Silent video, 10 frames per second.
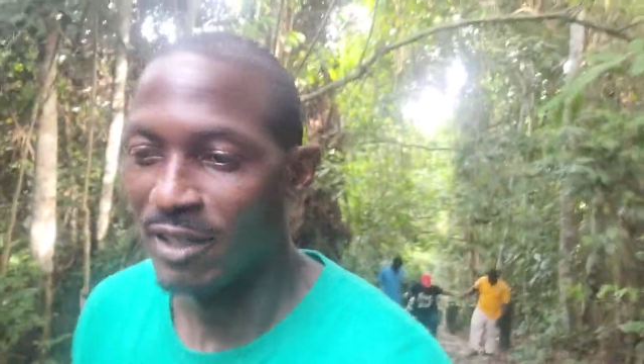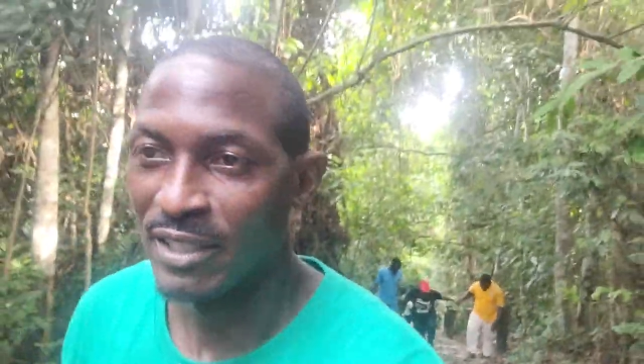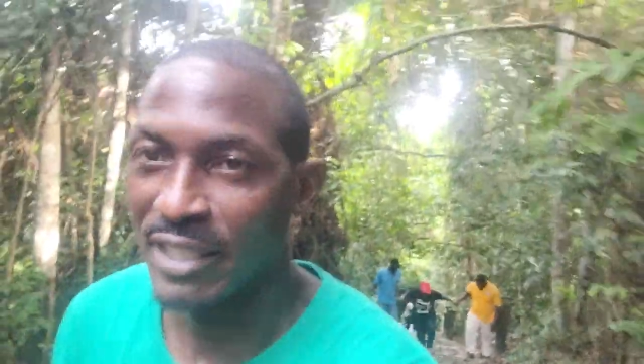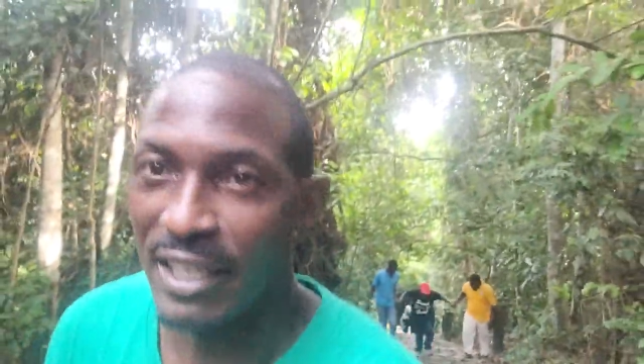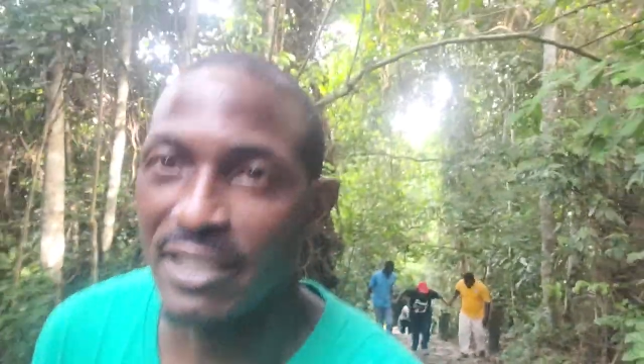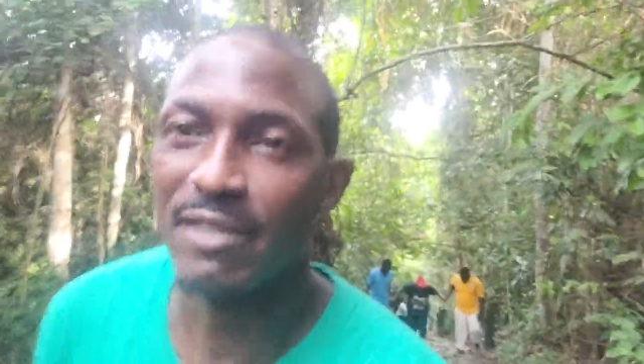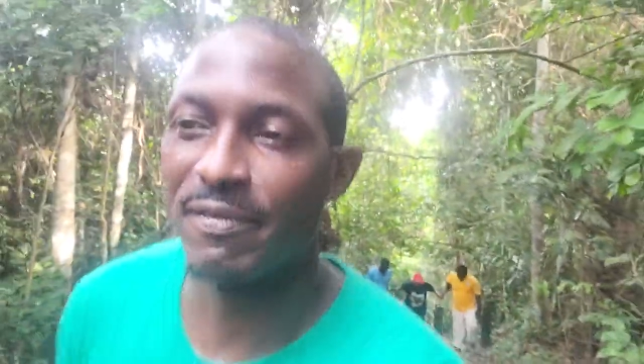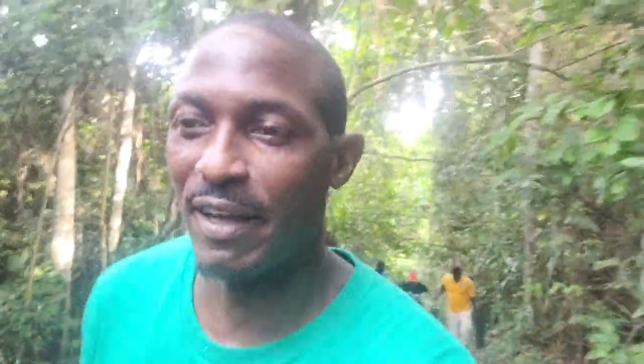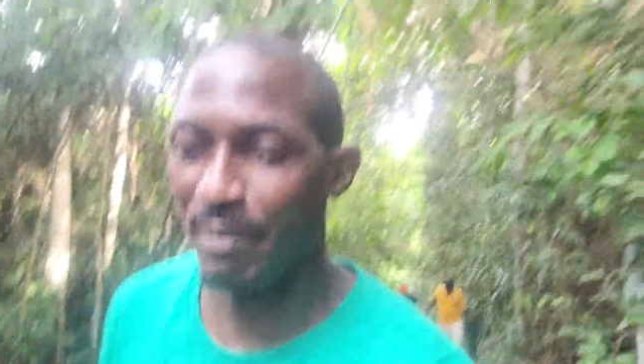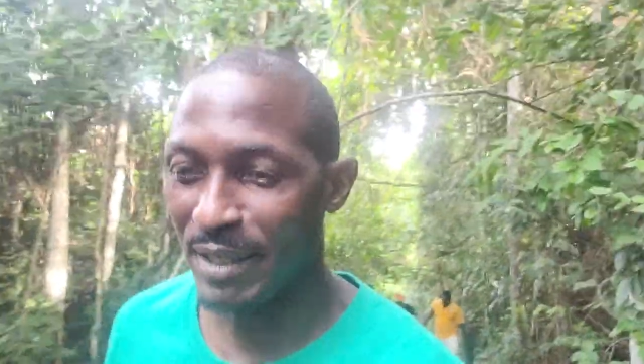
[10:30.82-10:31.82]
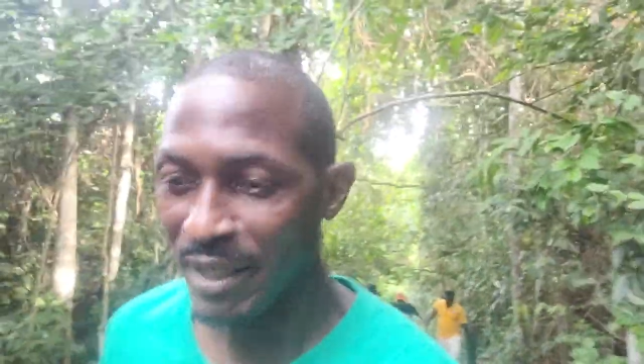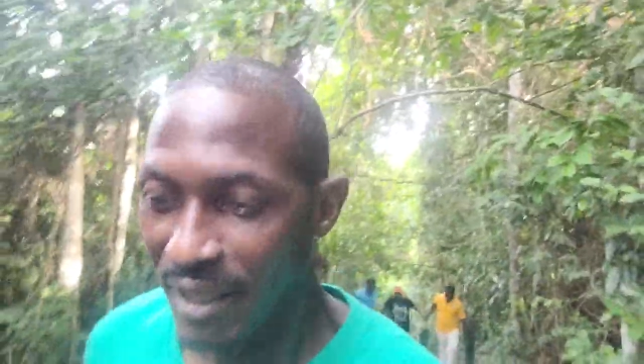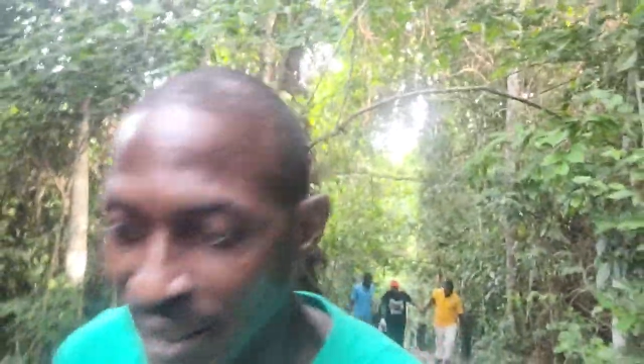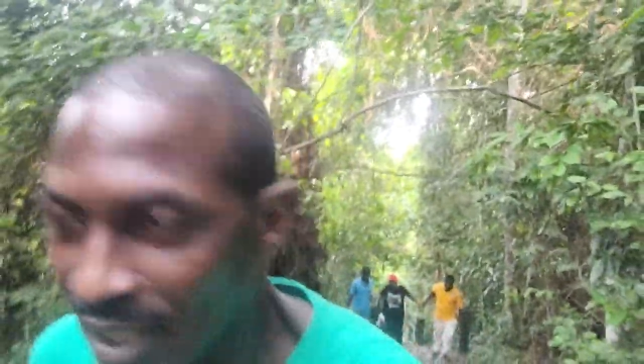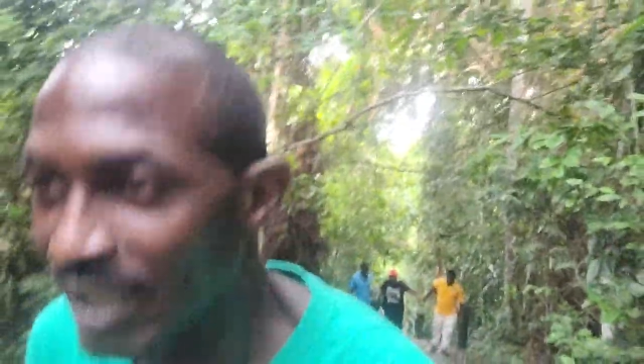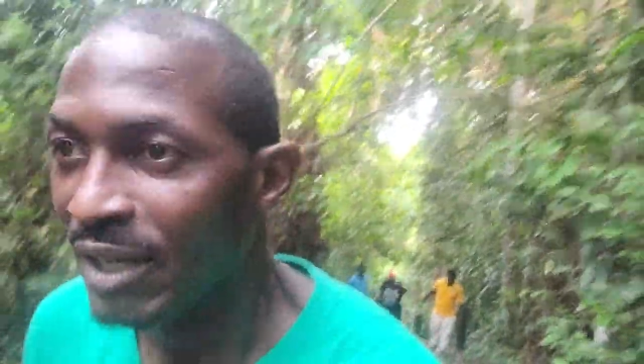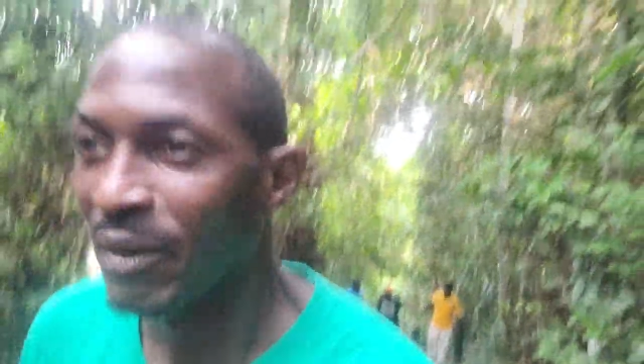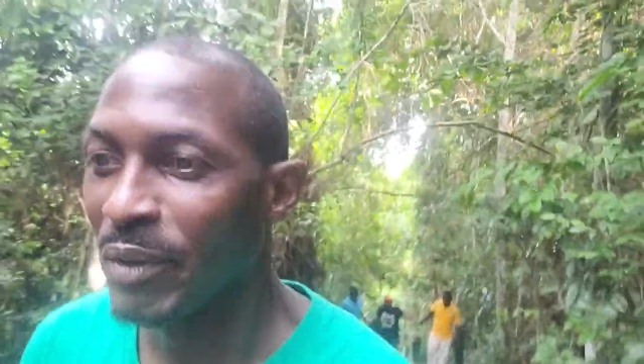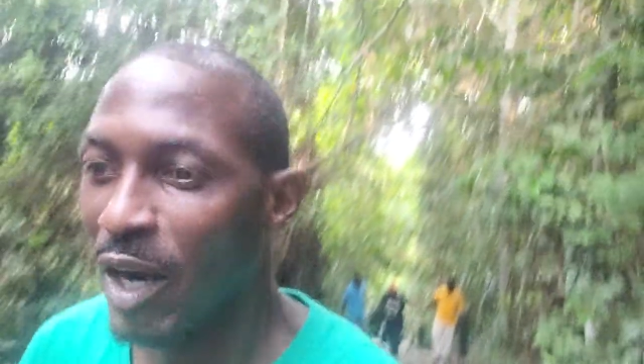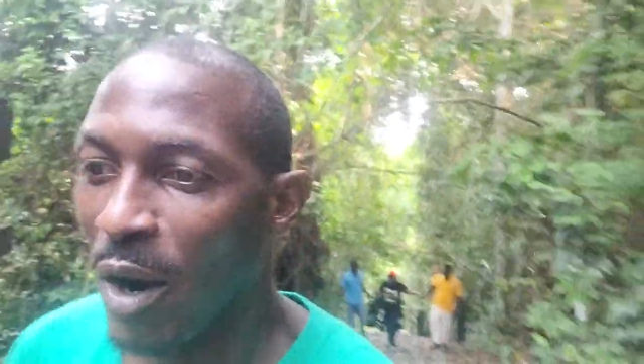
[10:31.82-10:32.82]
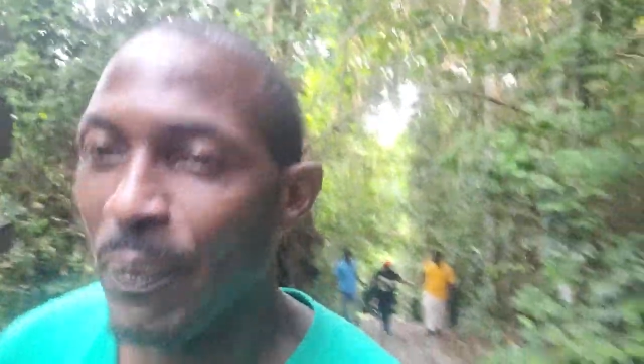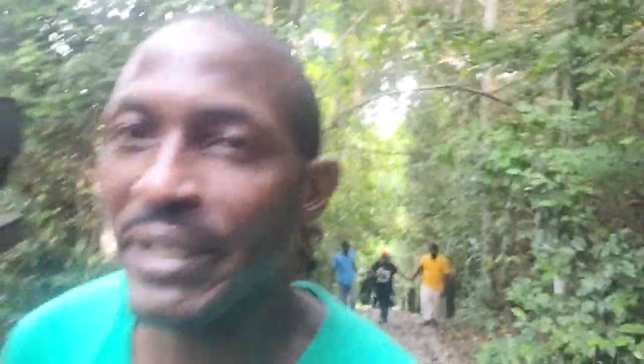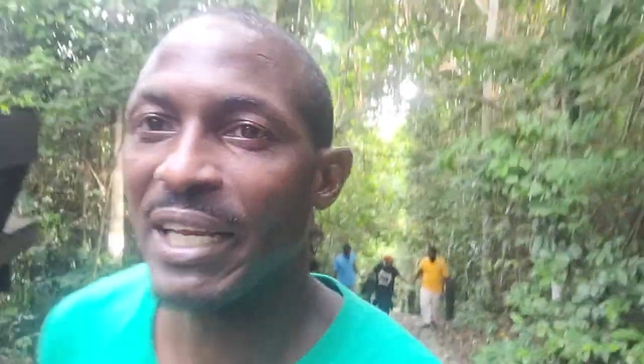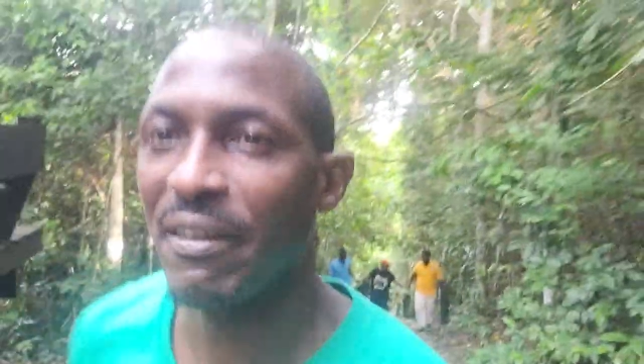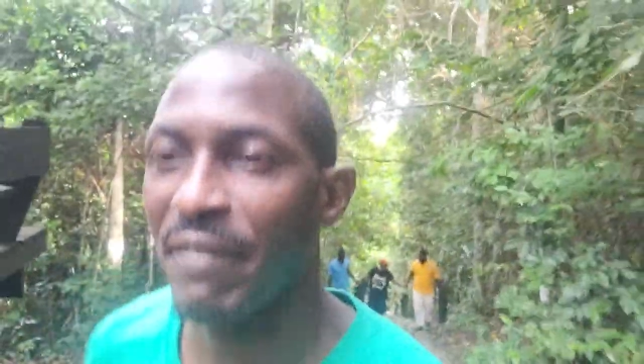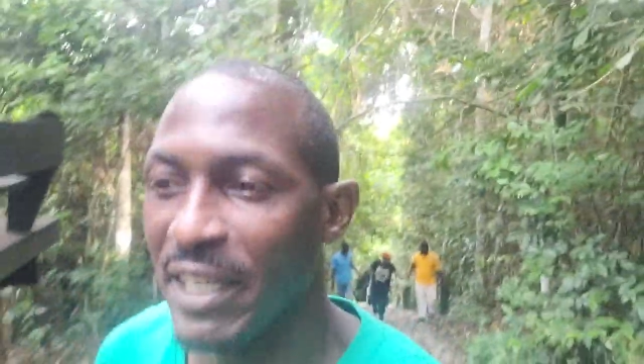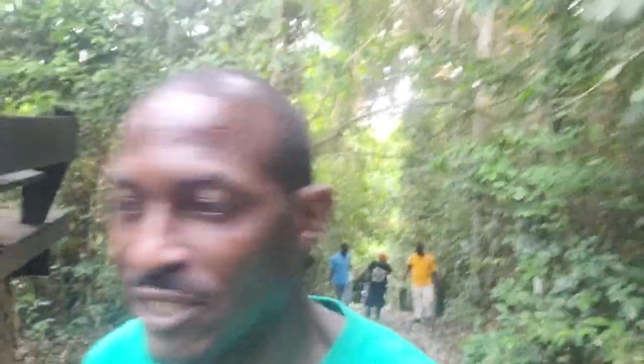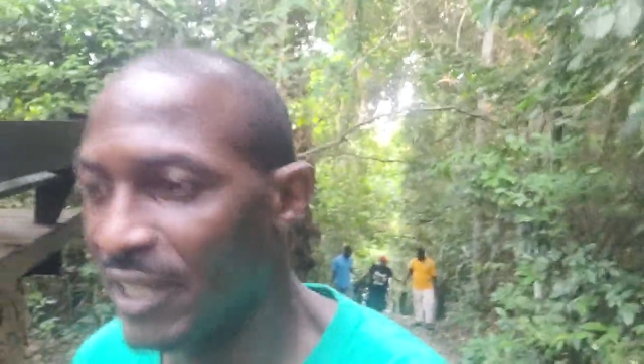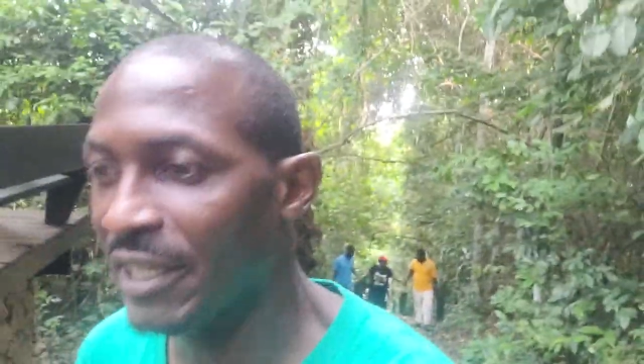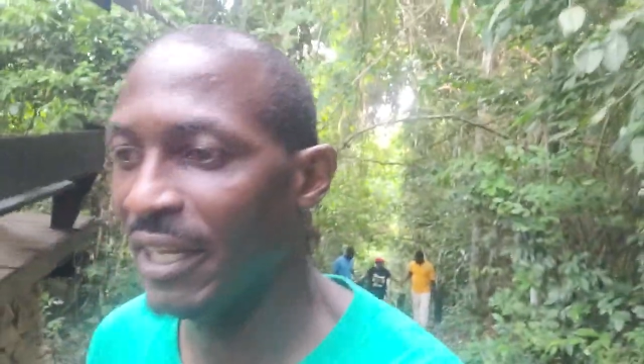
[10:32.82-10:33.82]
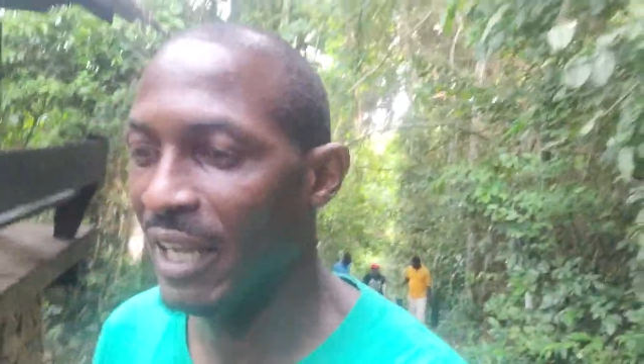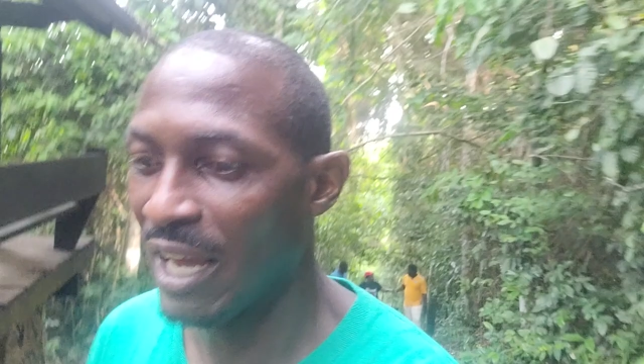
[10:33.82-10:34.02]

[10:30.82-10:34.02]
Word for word: yes family we are up in elevation